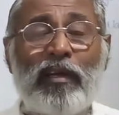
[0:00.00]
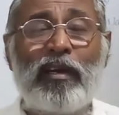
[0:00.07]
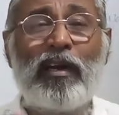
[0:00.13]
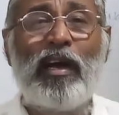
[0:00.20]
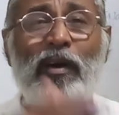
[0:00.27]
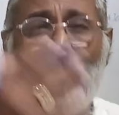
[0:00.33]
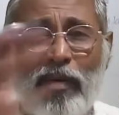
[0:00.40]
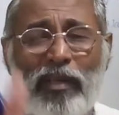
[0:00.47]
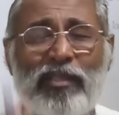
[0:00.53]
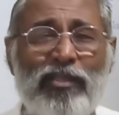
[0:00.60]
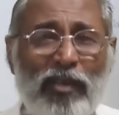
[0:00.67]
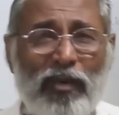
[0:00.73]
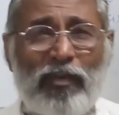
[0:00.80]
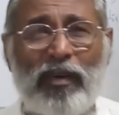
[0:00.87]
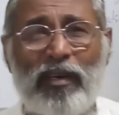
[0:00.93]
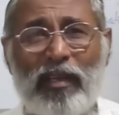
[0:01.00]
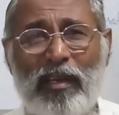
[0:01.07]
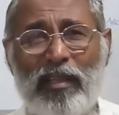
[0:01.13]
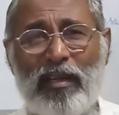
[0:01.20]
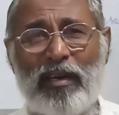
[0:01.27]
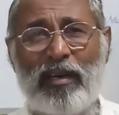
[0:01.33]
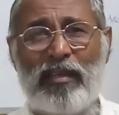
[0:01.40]
Rahu does not want
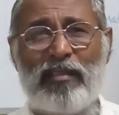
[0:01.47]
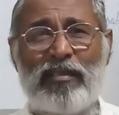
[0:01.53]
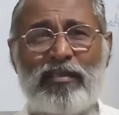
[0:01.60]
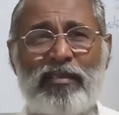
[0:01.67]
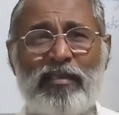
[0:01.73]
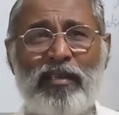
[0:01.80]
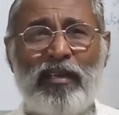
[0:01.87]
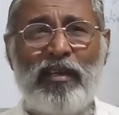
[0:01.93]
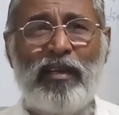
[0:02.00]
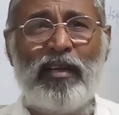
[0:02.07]
anything like this.